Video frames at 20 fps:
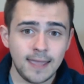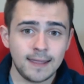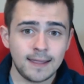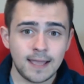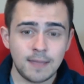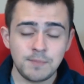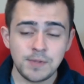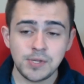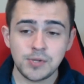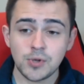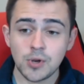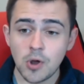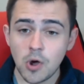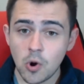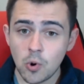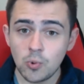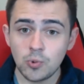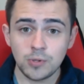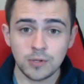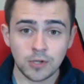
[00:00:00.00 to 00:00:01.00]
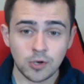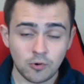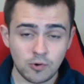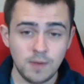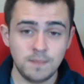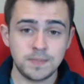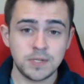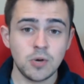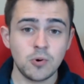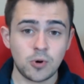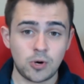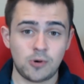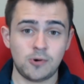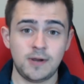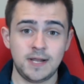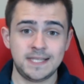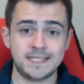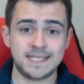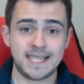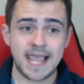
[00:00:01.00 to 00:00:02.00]
I mean, you can own the
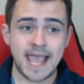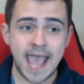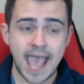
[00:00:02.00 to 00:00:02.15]
cryptocurrency